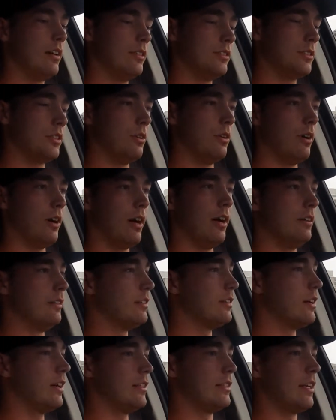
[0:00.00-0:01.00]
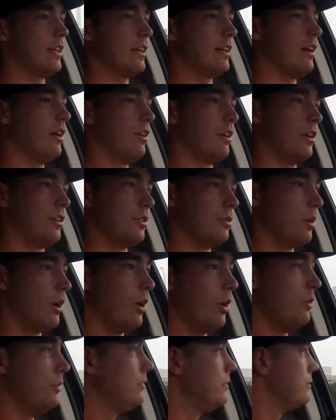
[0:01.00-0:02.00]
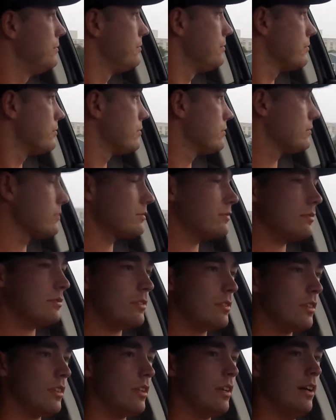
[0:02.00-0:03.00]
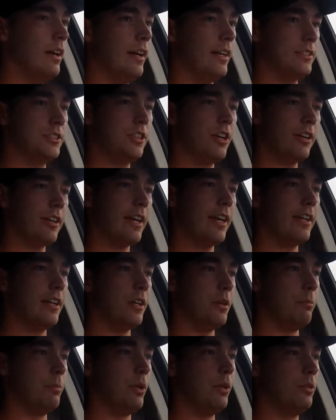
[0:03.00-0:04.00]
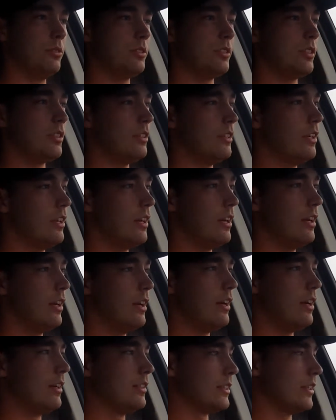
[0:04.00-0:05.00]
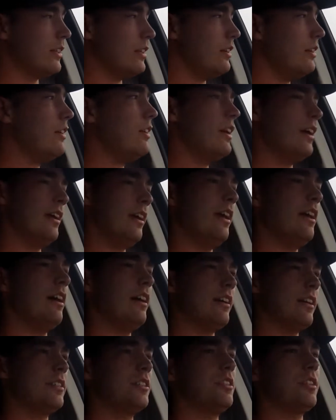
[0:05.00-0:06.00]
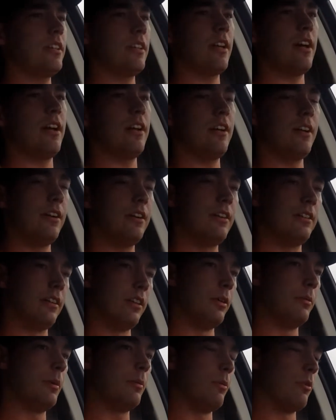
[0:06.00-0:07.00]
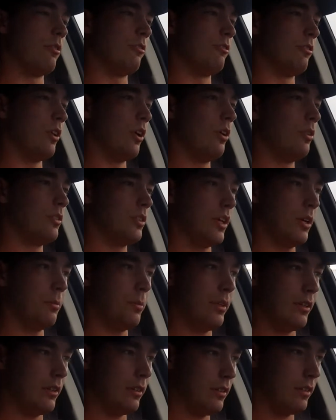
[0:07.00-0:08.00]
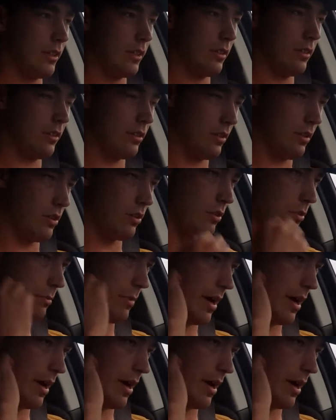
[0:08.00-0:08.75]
So I take it out on the road, and I start getting into boost. I was like, alright, yeah, I guess you can kind of hear a little bit more flow type deal, like going